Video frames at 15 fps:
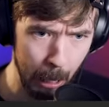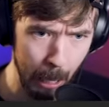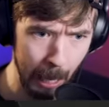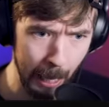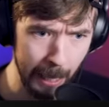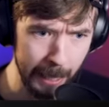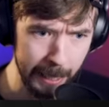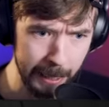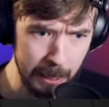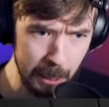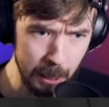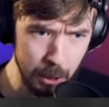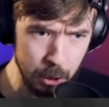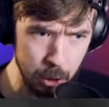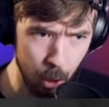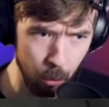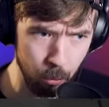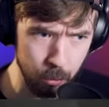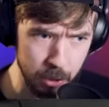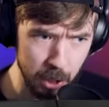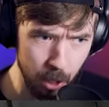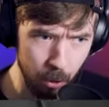I
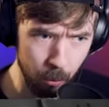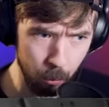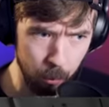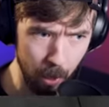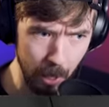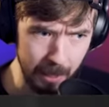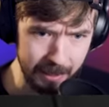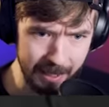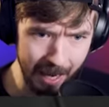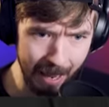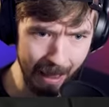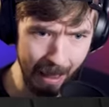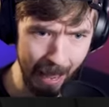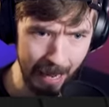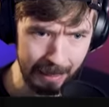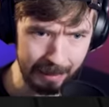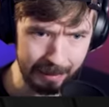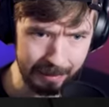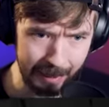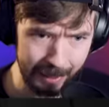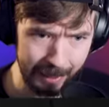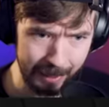don't want
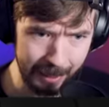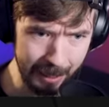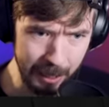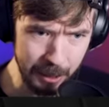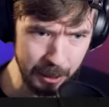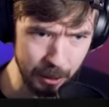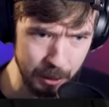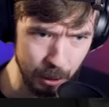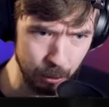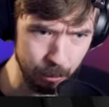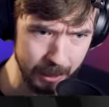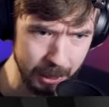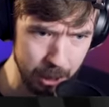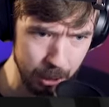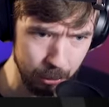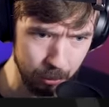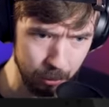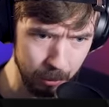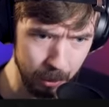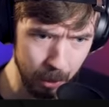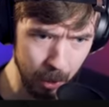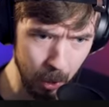anything to do with you.